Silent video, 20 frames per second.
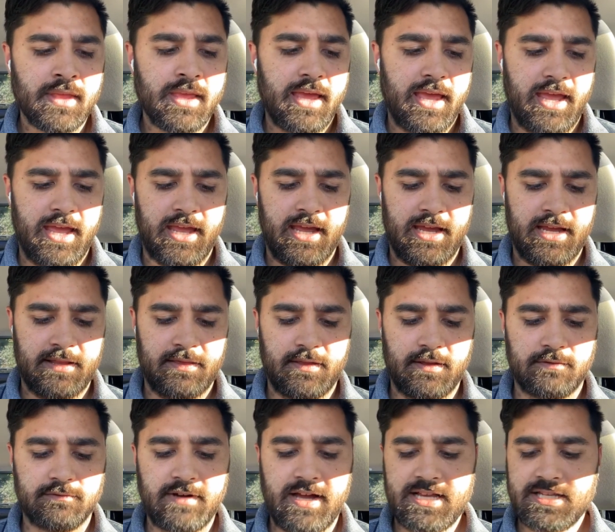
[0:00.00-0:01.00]
And the
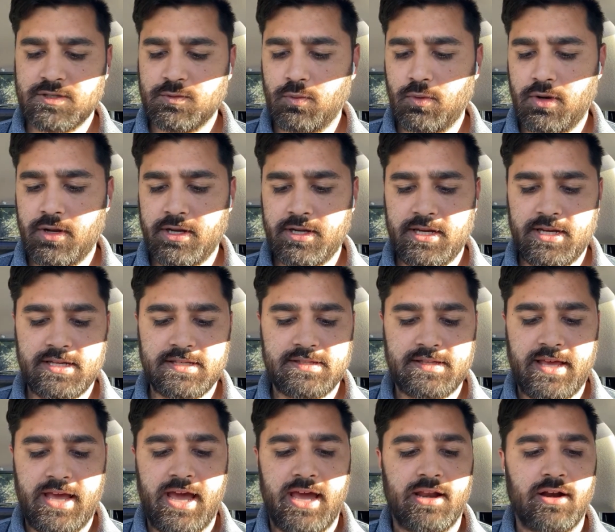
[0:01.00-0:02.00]
last one is
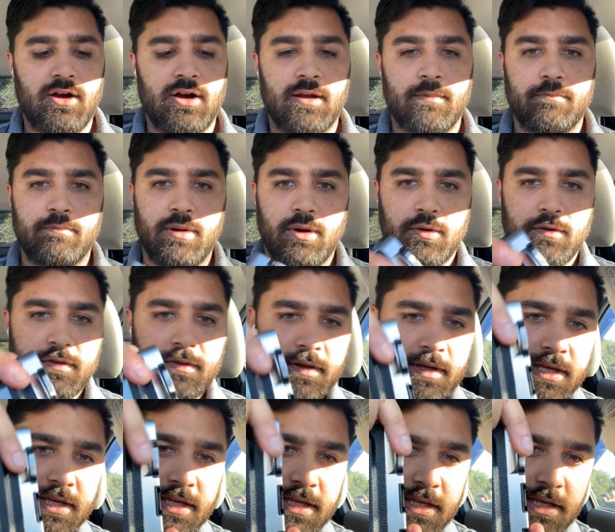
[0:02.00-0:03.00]
that on both
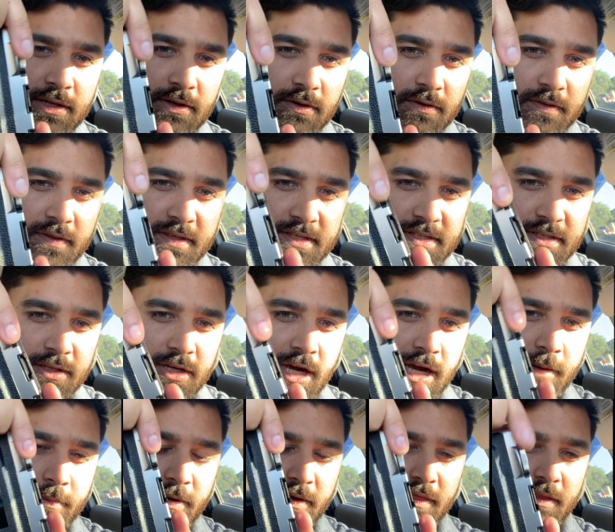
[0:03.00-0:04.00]
here, this
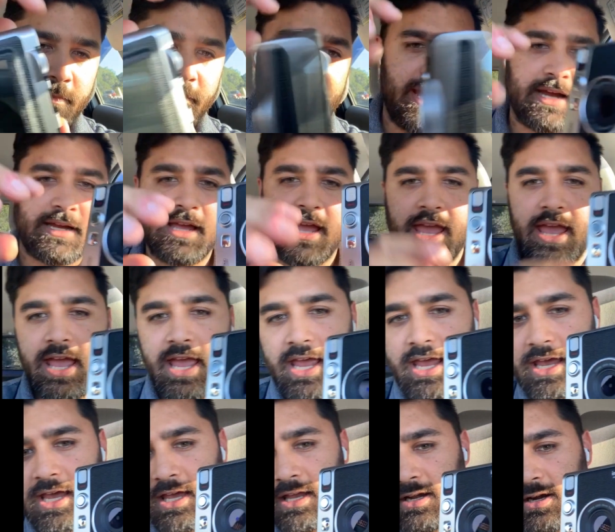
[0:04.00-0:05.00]
knob on the back,
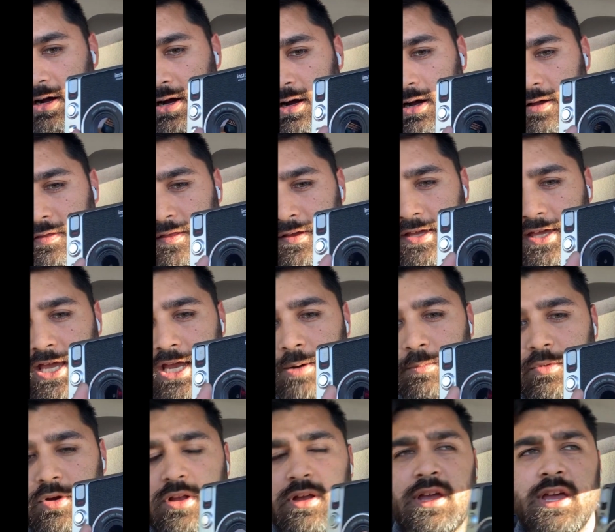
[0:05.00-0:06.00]
and on the
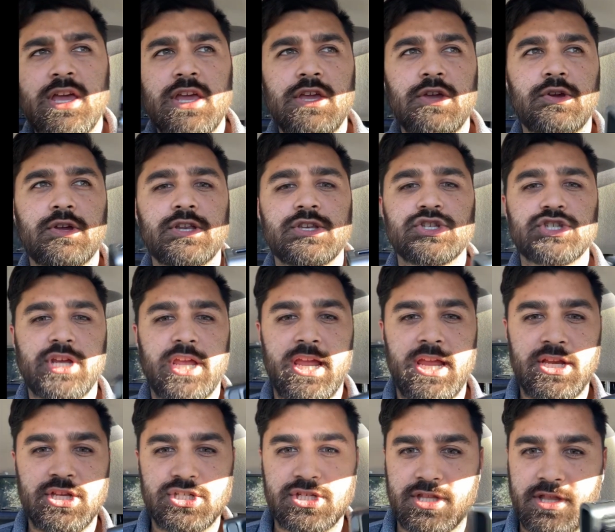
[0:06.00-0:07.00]
camera, you can
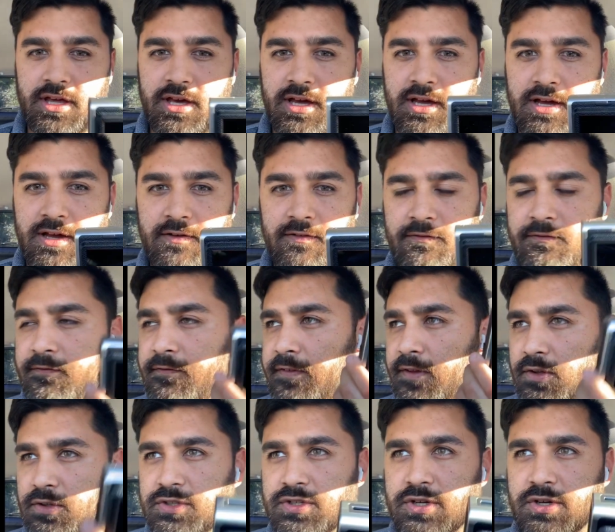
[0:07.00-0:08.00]
change the
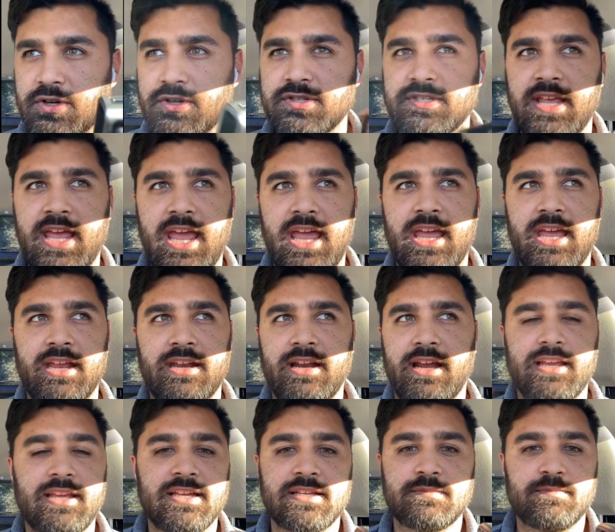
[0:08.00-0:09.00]
filters and I
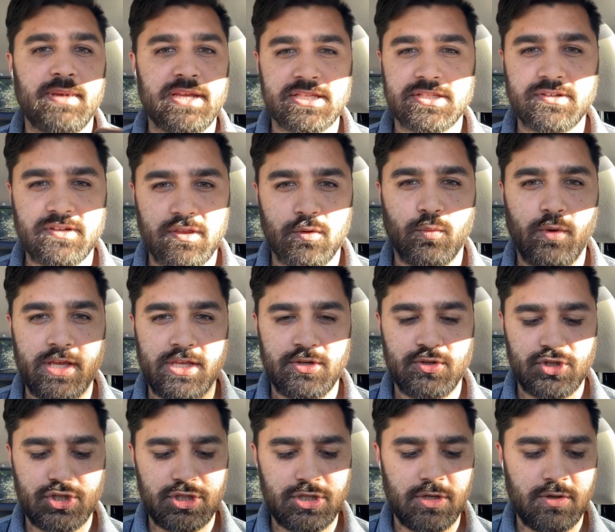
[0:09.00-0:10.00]
guess basically the way you
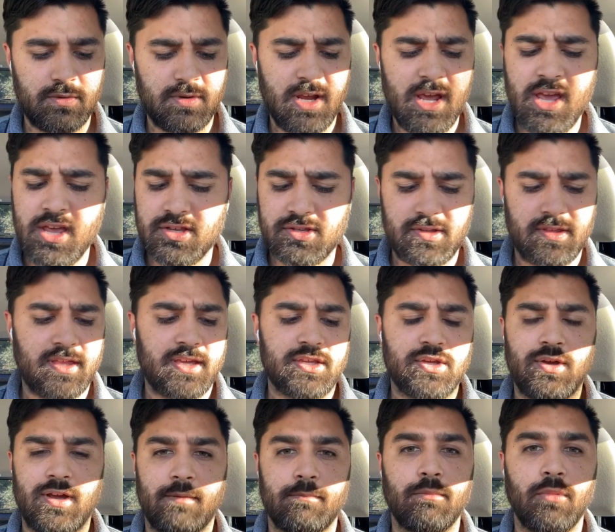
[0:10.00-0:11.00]
shoot so that you
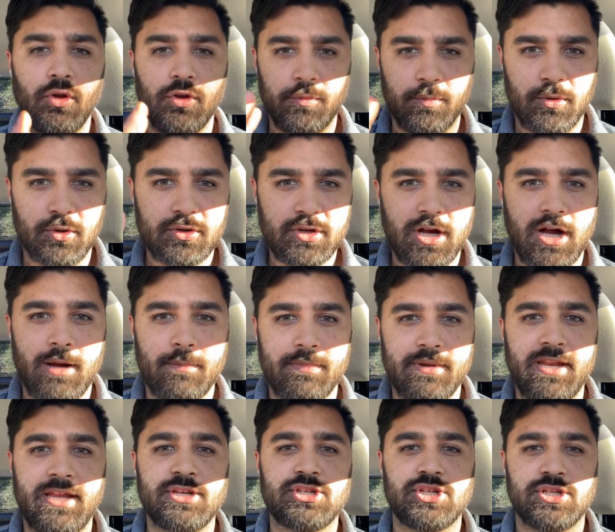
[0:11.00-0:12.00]
have multiple
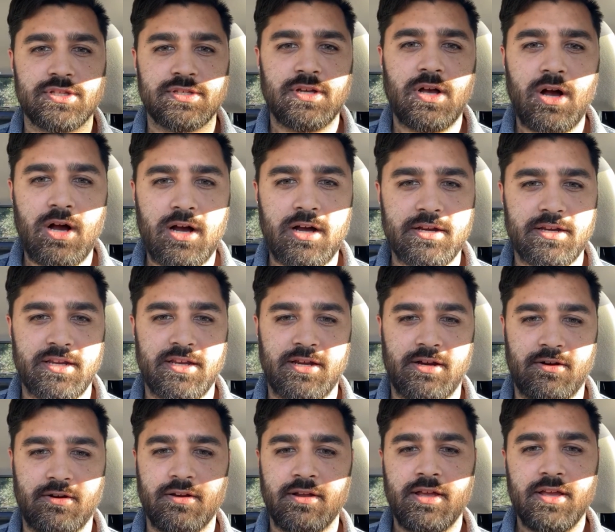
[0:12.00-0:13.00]
combinations on
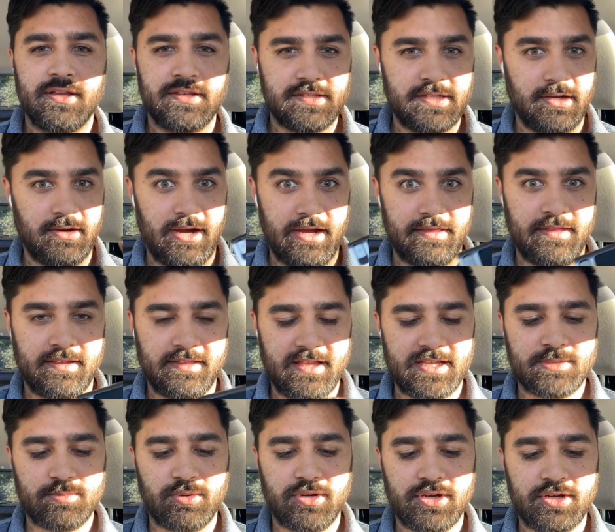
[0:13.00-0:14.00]
here. So I think that's
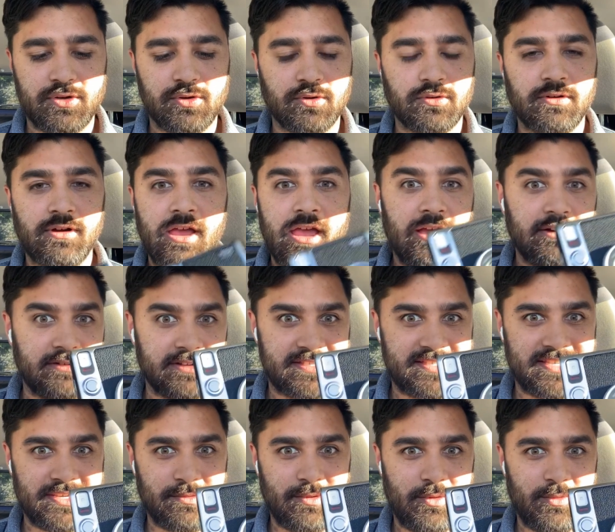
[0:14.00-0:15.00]
pretty cool. Let's
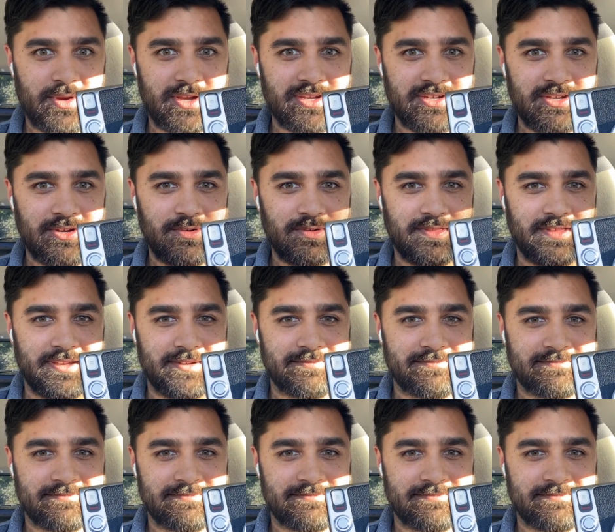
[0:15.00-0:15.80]
see what we can do with it.